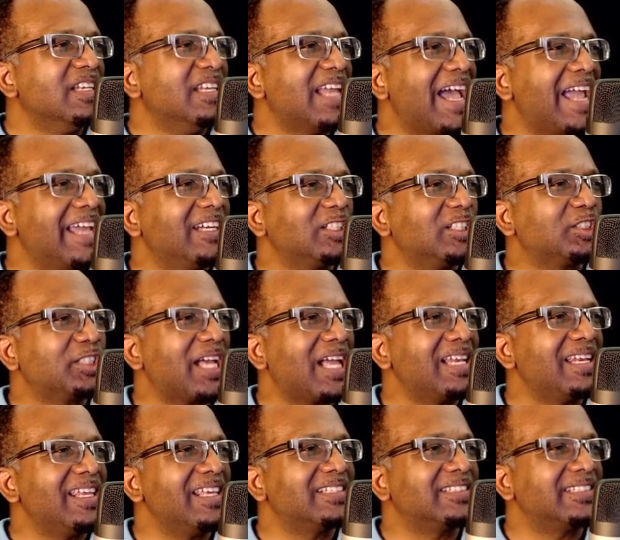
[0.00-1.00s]
Neither
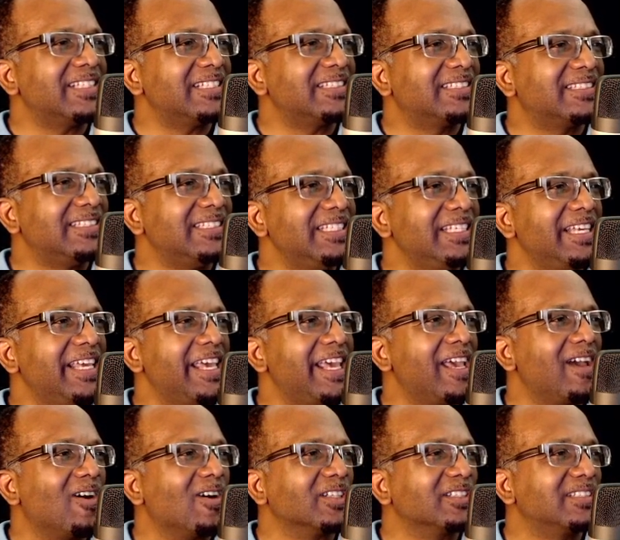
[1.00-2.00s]
shall they say, see
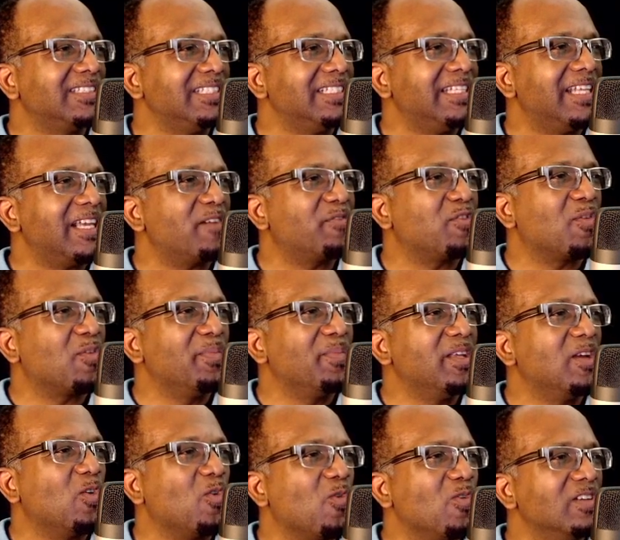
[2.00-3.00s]
here or see there, for
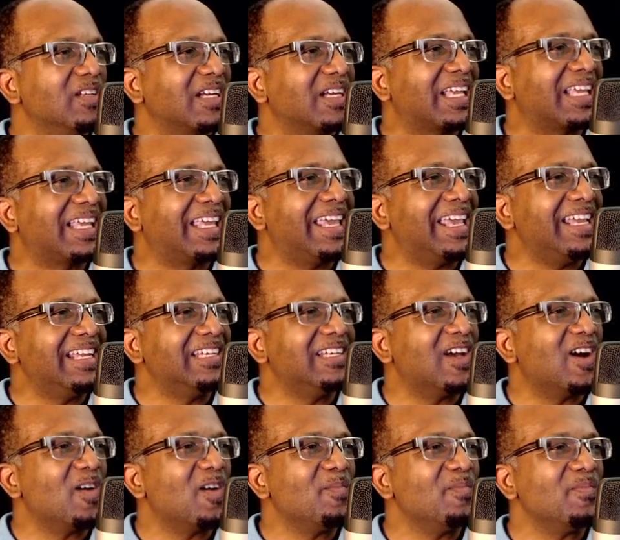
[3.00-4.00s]
behold, the
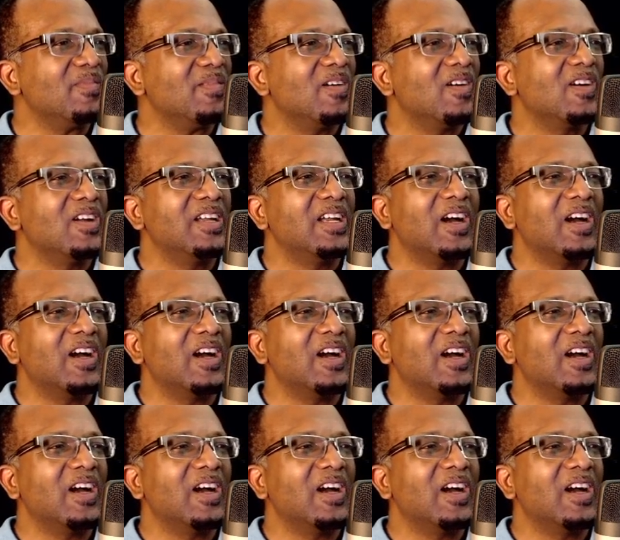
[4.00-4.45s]
kingdom